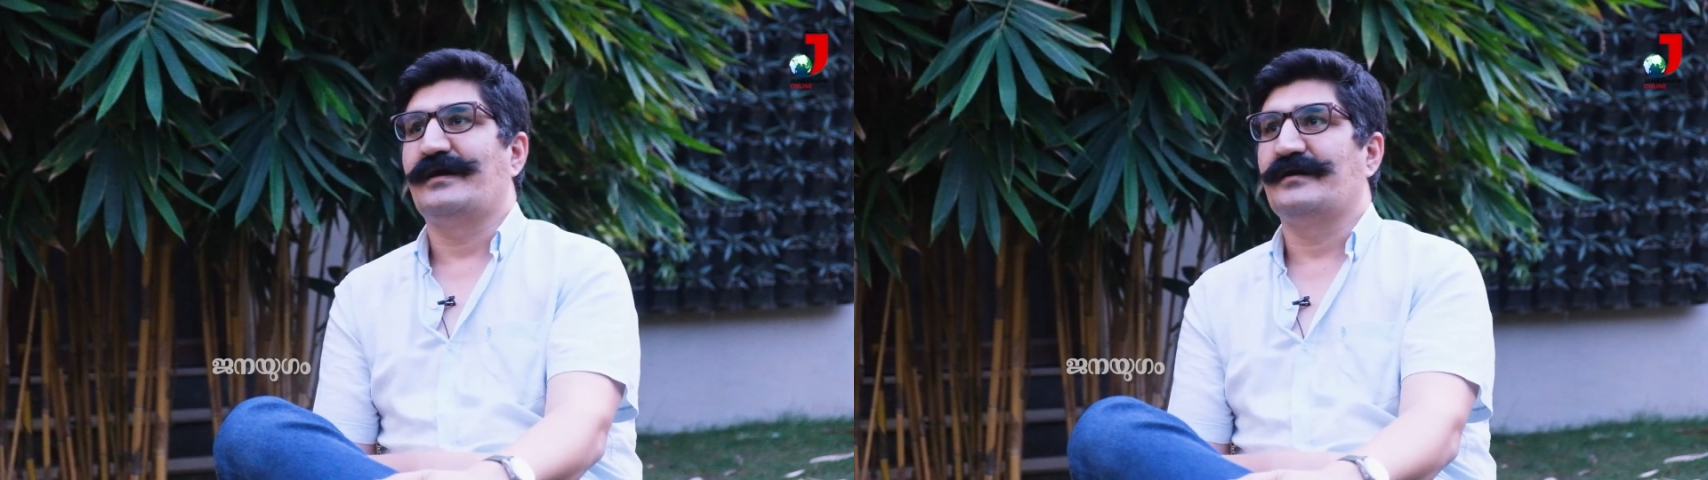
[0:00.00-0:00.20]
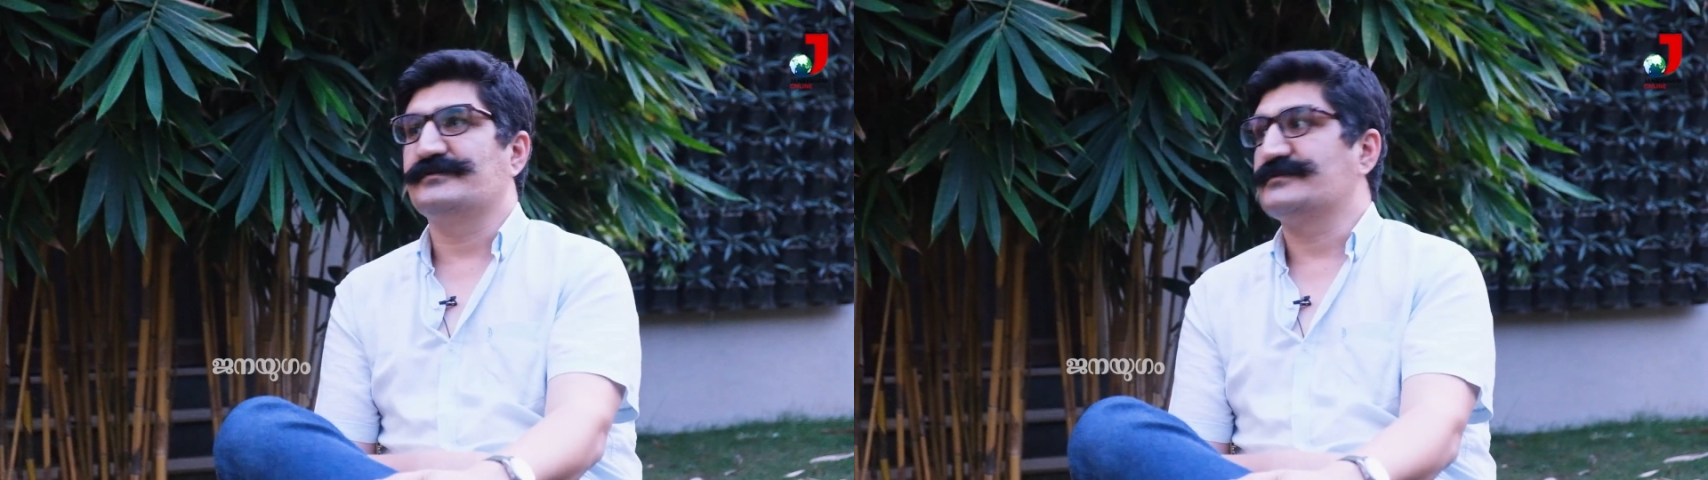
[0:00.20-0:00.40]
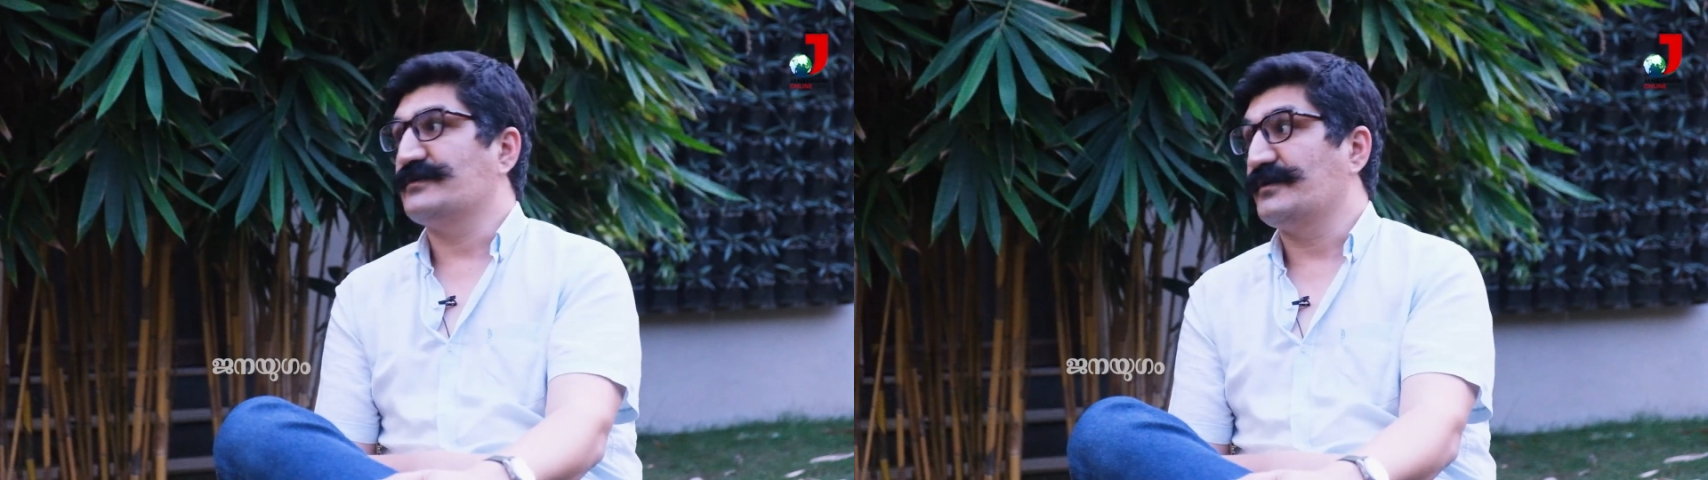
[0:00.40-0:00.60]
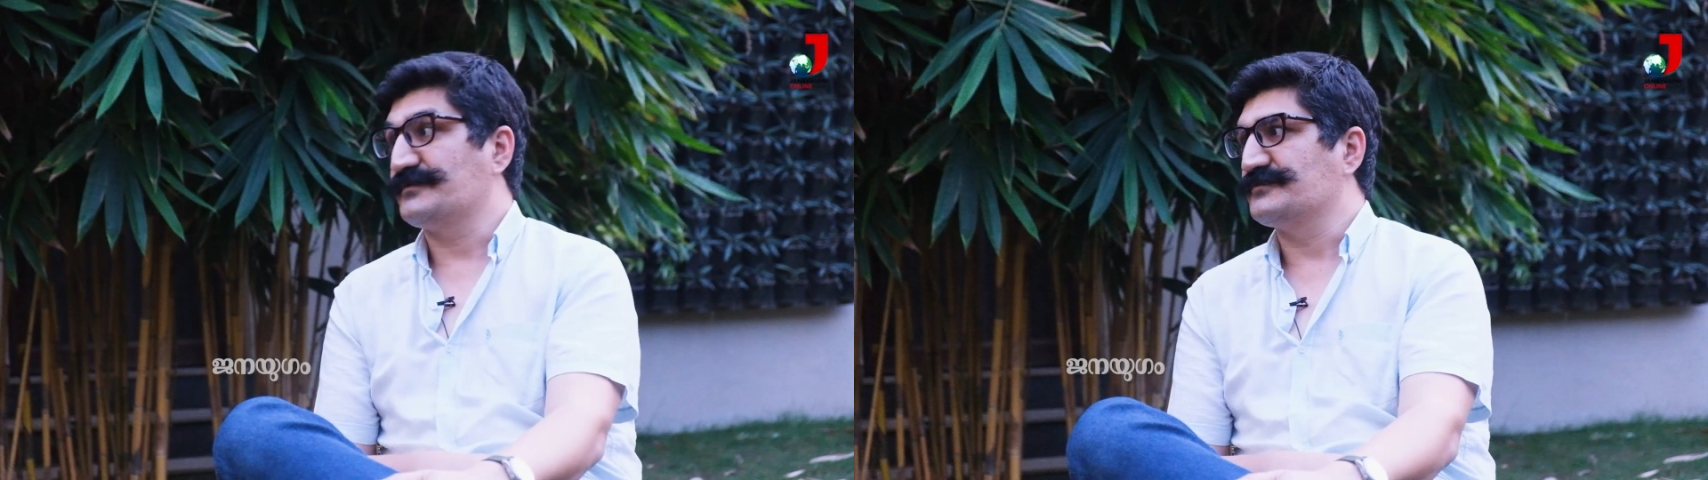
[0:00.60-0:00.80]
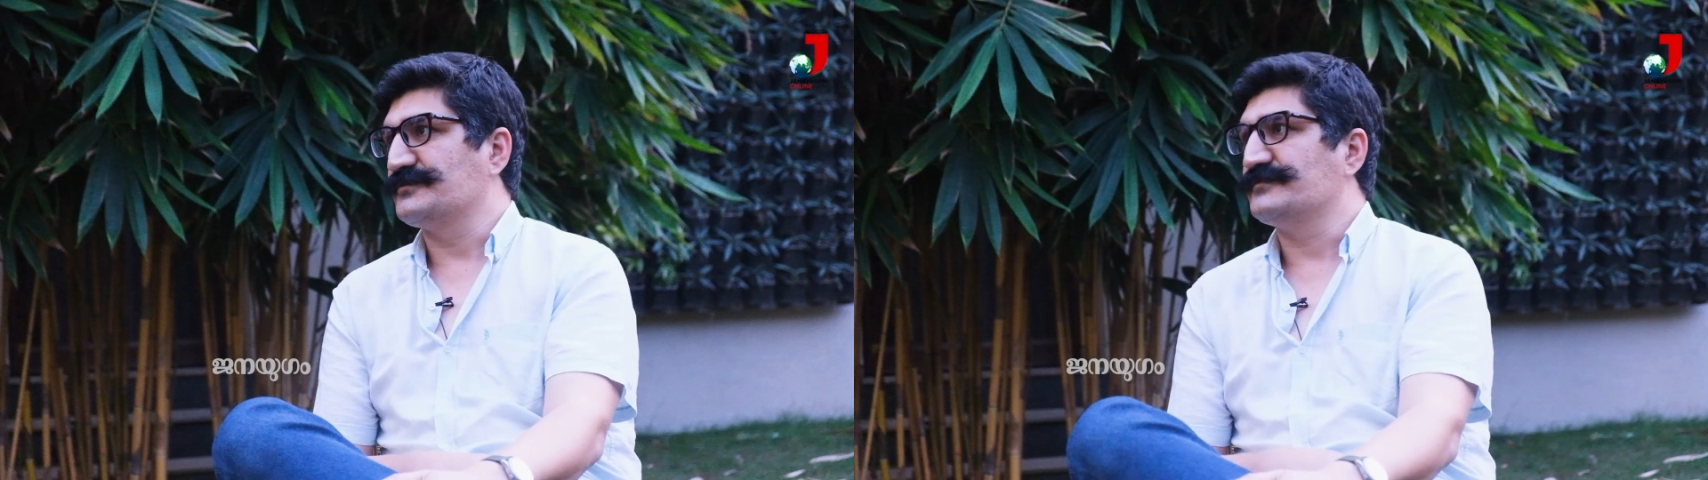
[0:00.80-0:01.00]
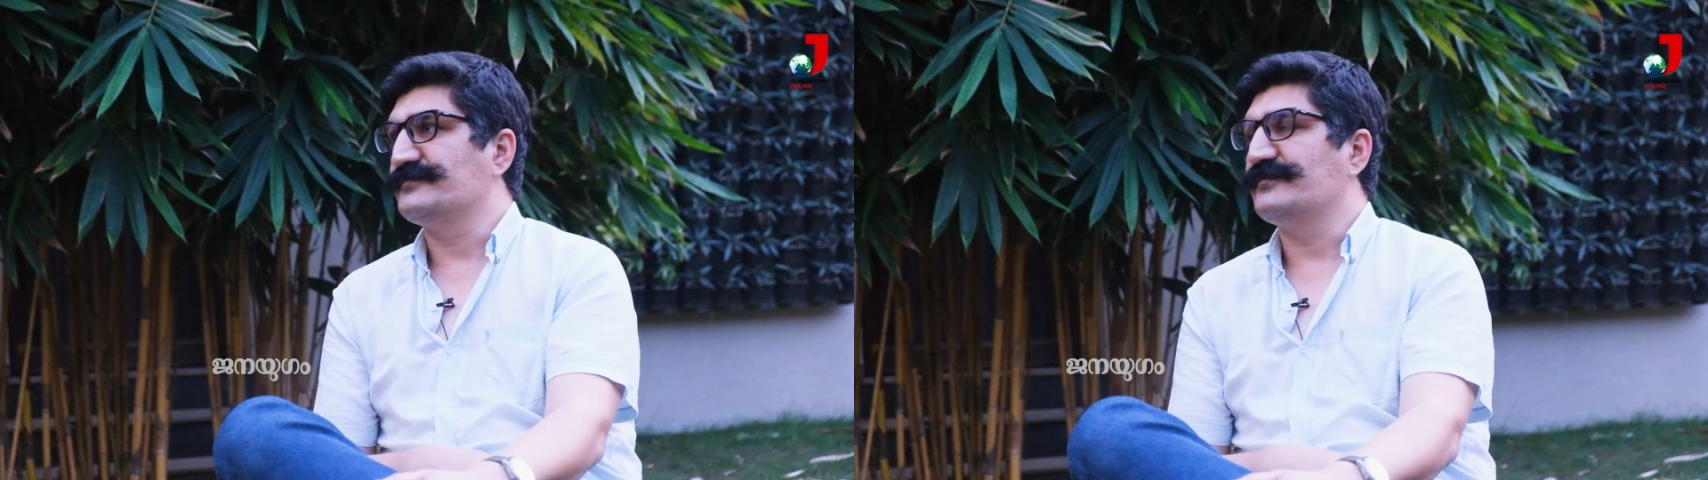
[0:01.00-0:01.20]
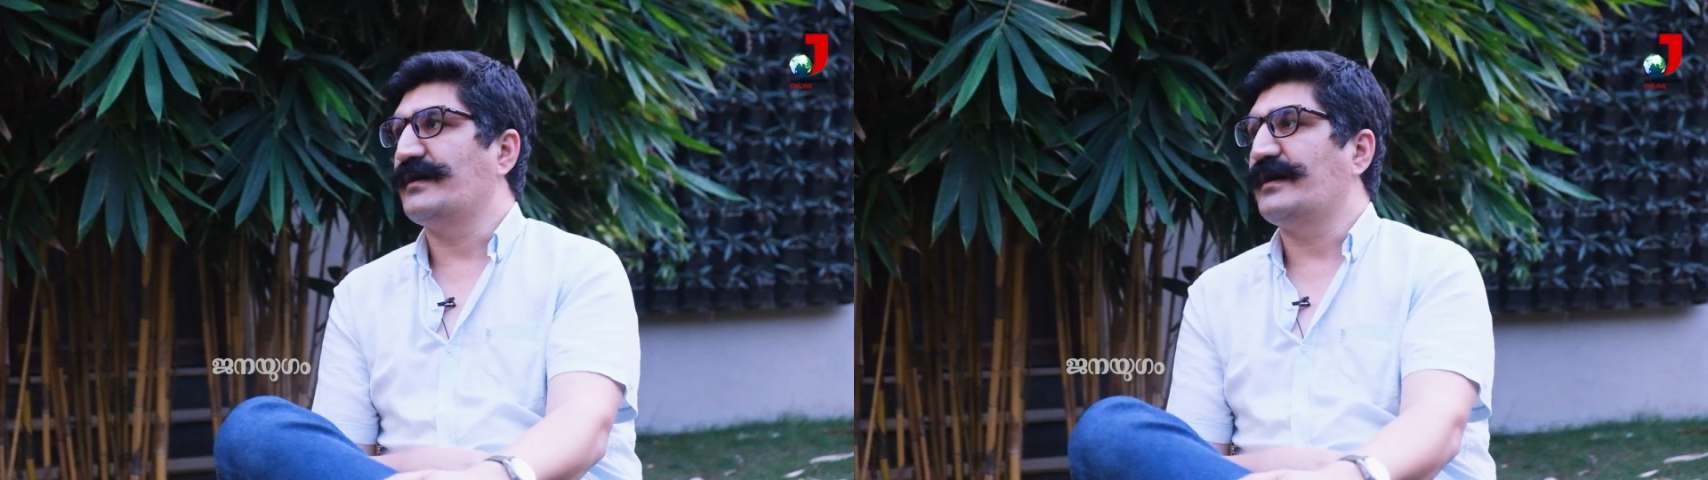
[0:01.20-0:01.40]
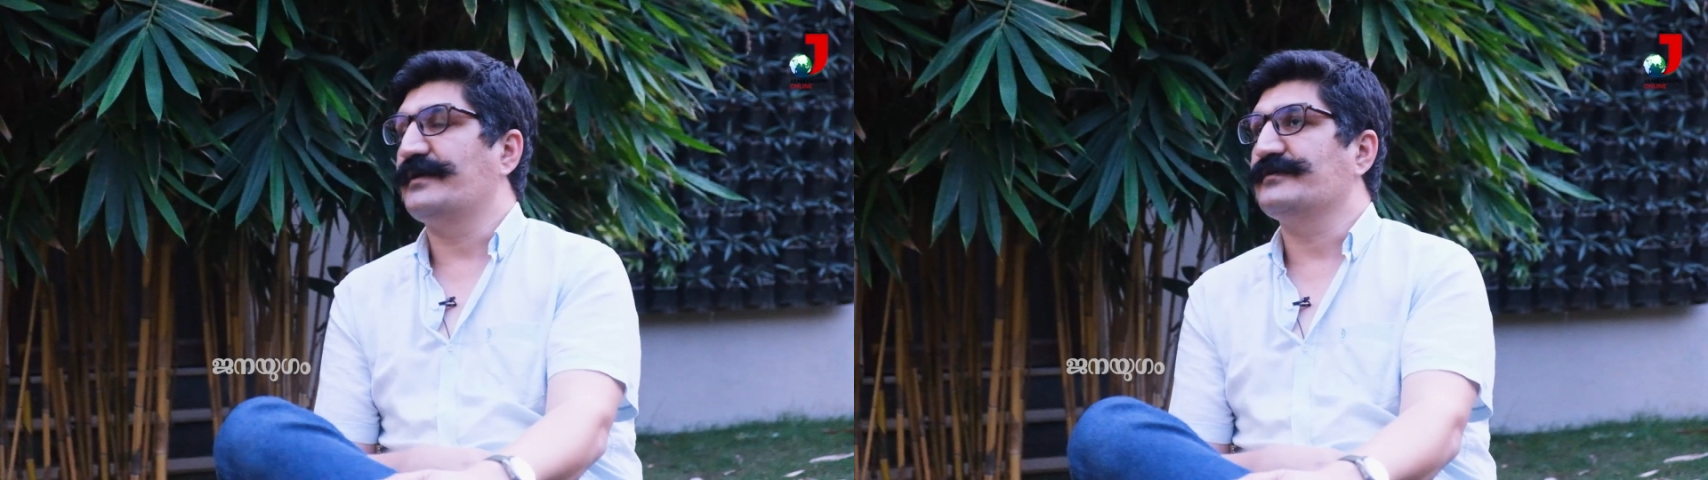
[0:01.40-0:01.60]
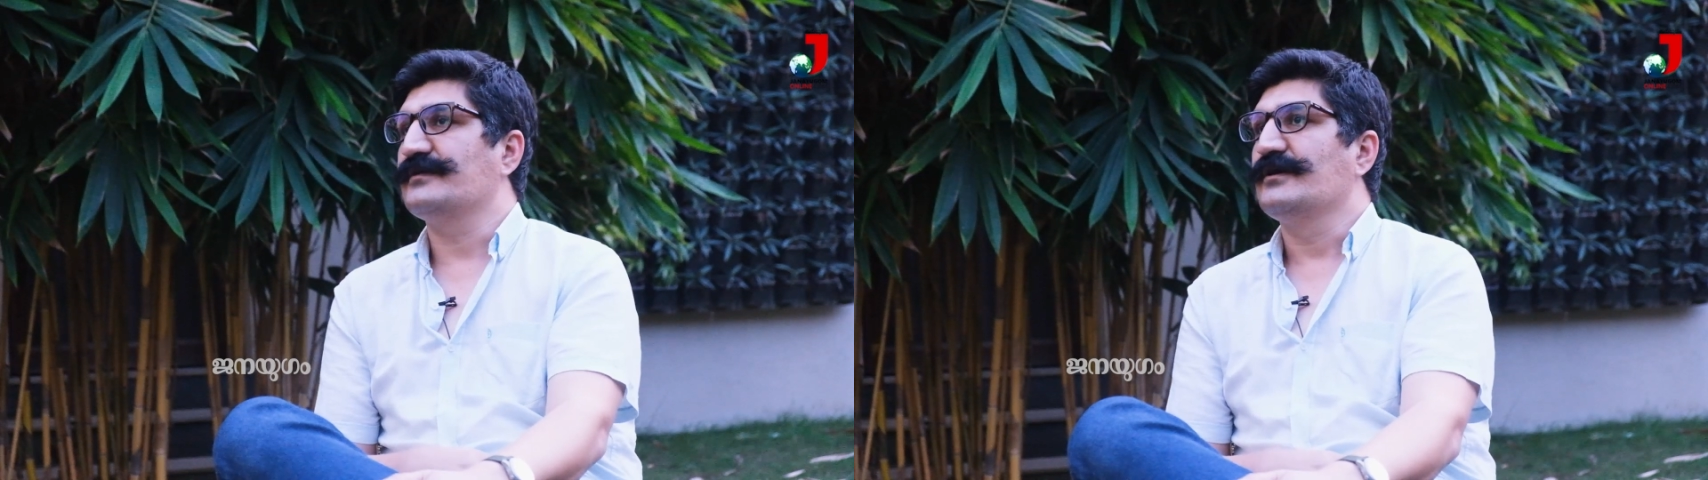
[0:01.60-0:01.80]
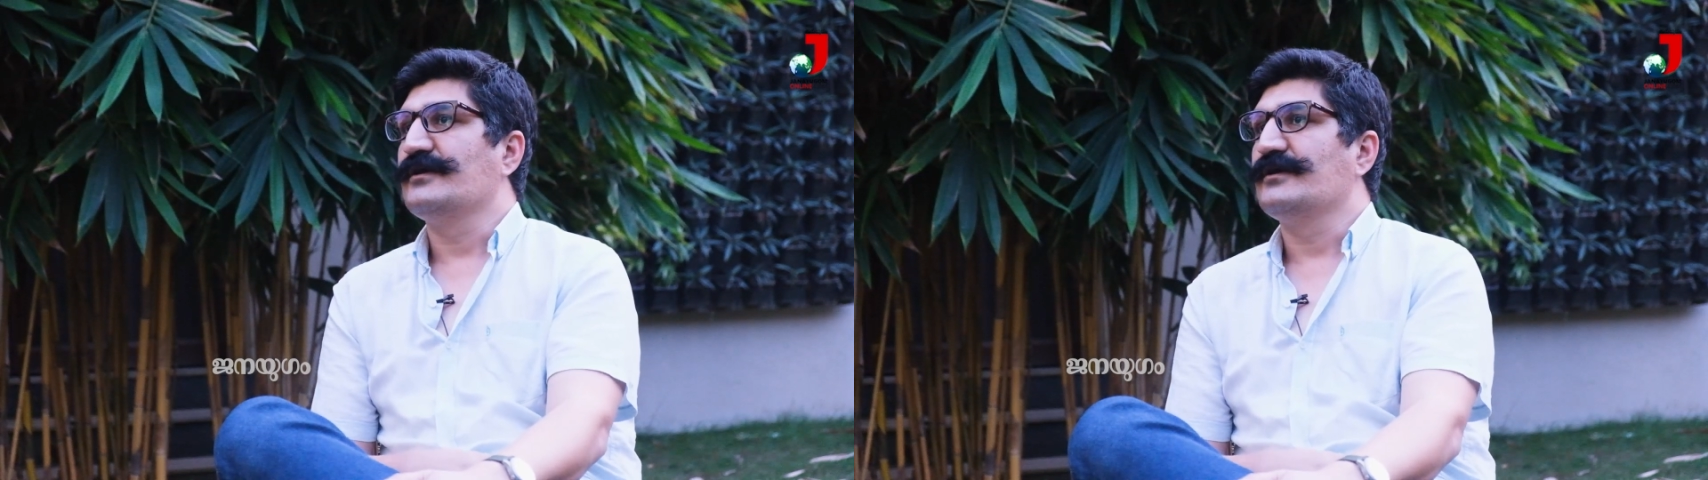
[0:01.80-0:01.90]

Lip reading: And it's not good. And